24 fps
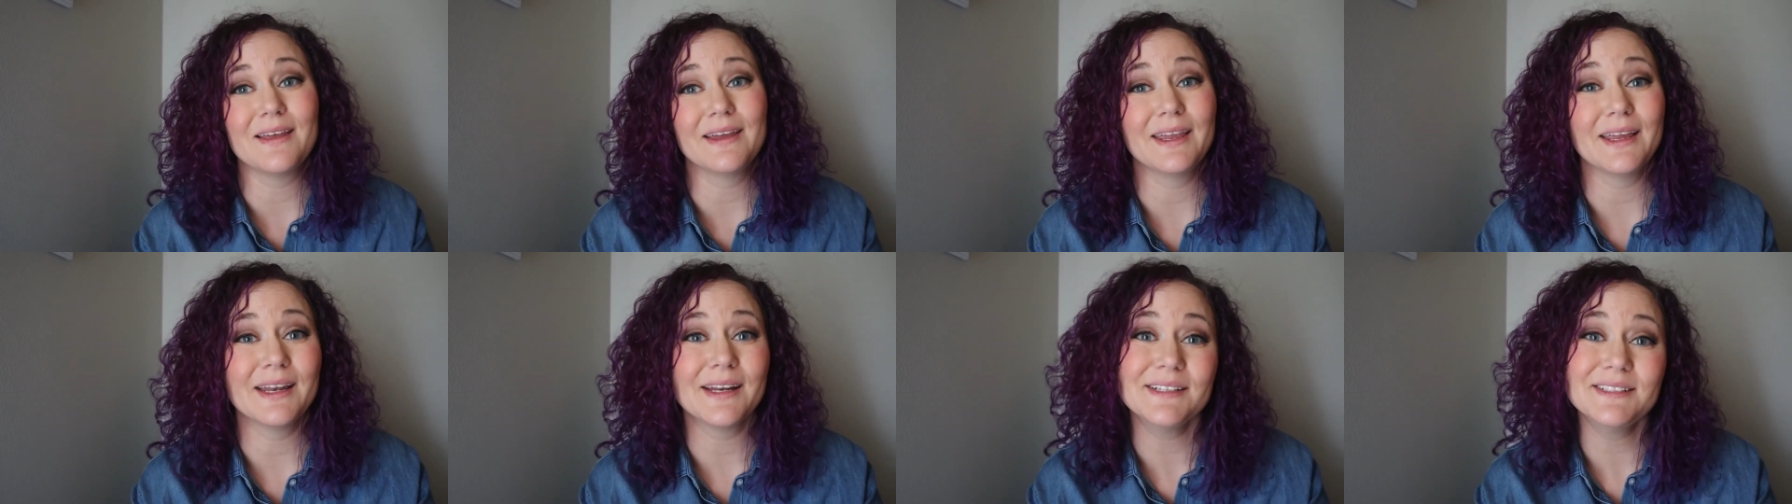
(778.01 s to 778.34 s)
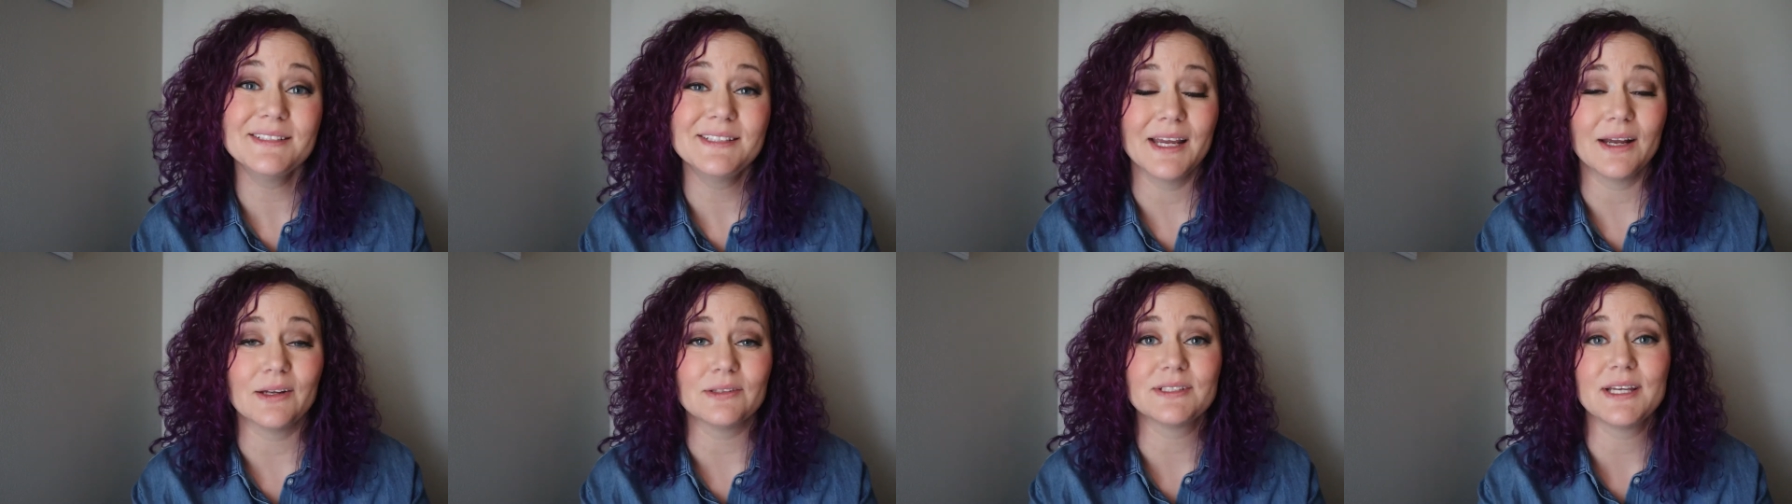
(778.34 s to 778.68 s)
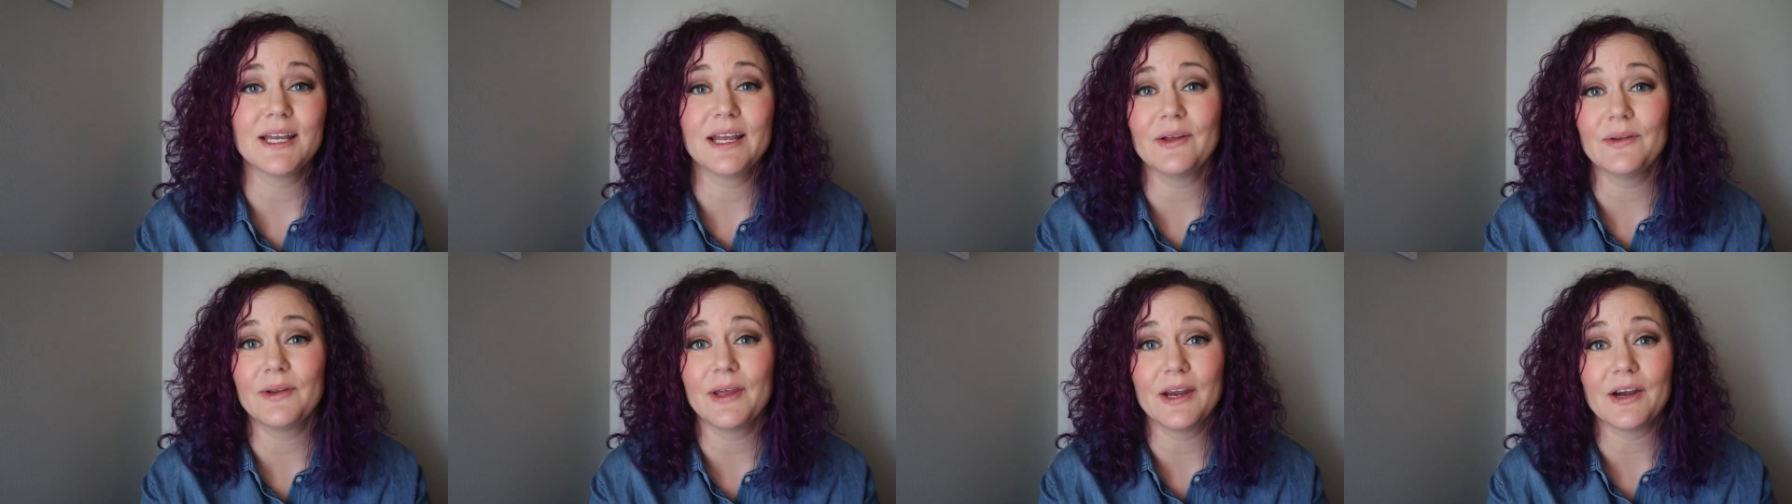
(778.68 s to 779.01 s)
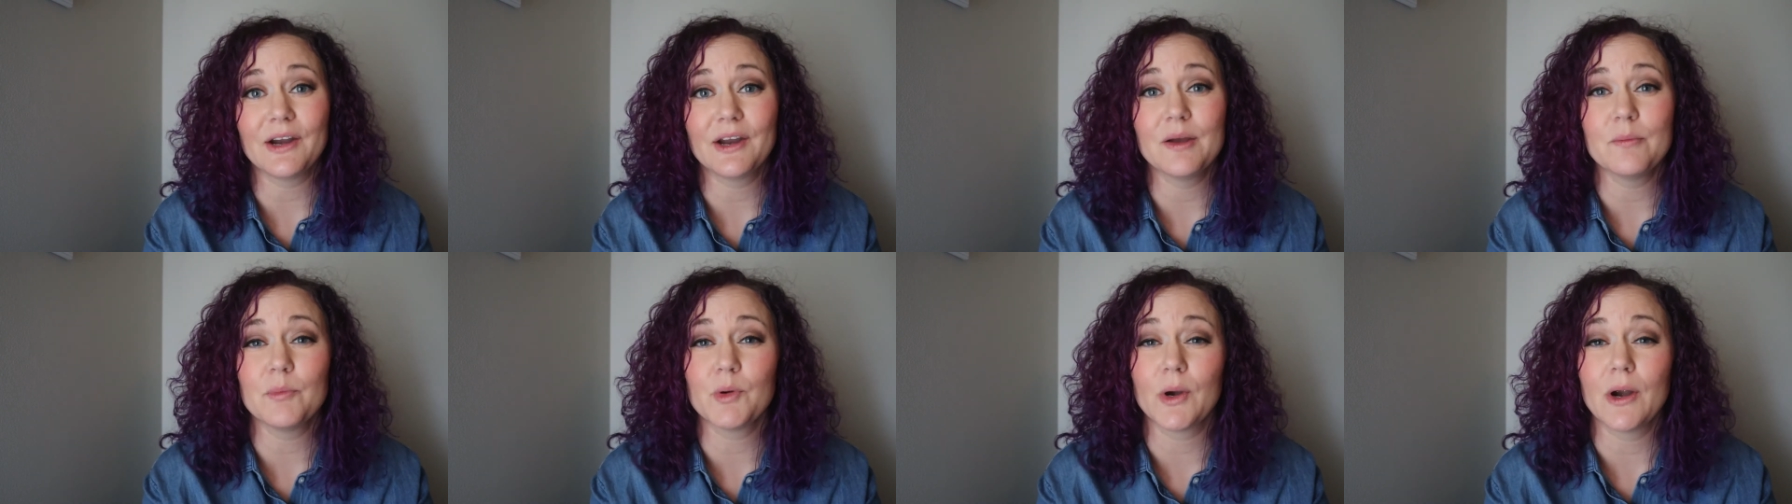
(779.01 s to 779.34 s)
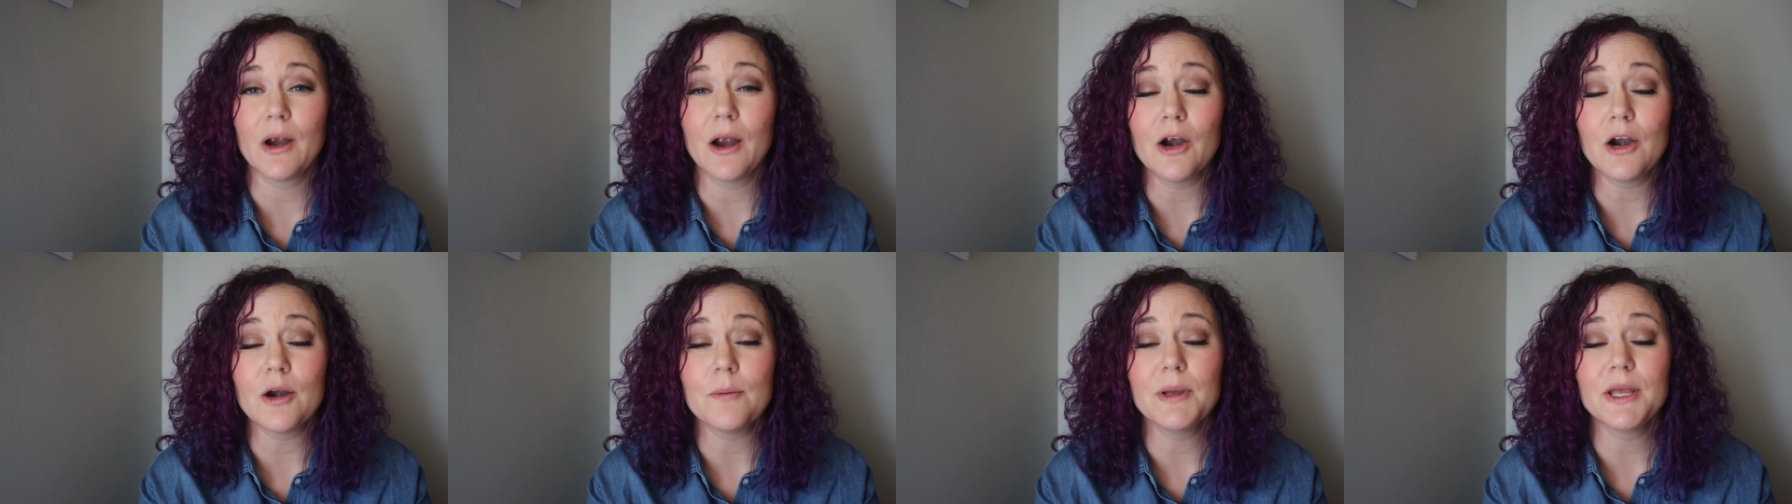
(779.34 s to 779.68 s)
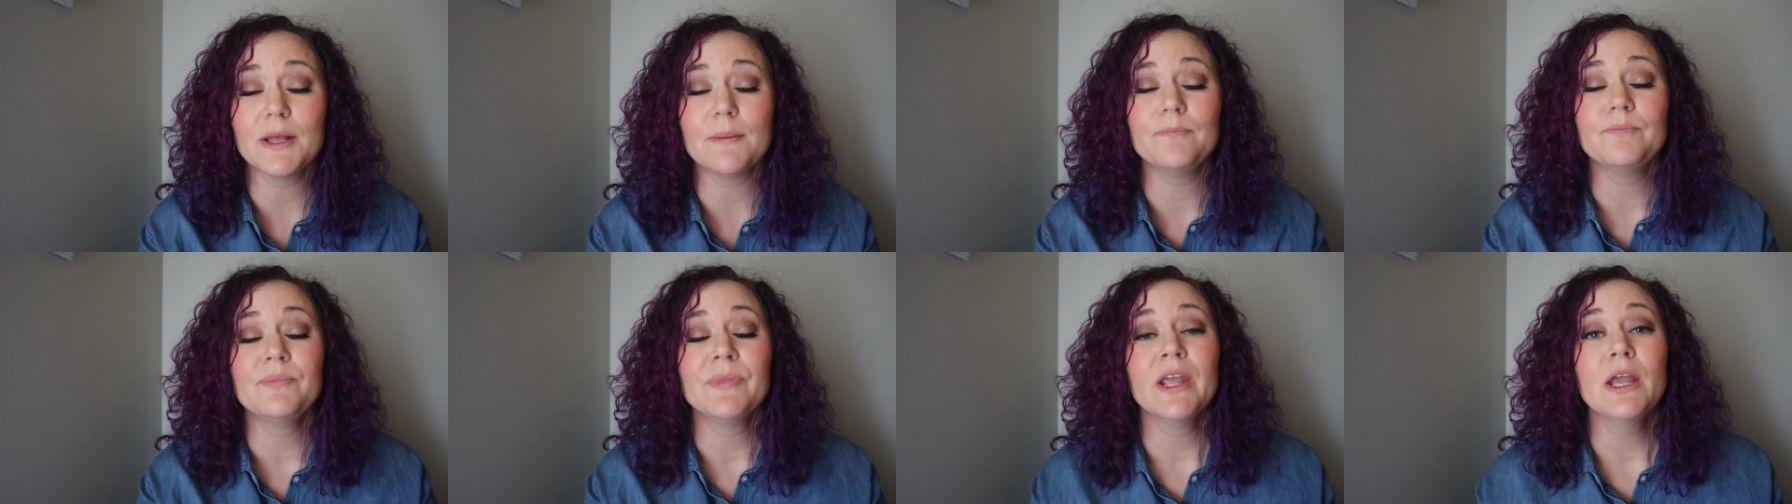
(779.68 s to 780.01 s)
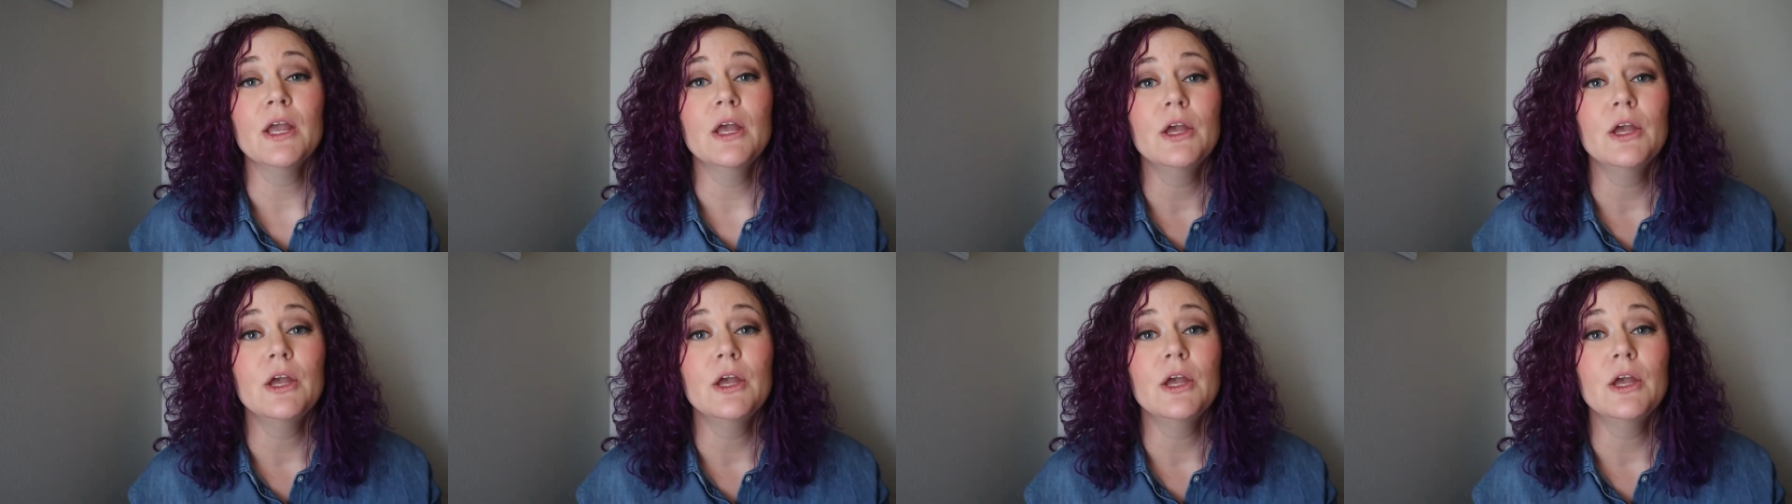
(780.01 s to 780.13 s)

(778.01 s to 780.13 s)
like in a downtown area, more urban,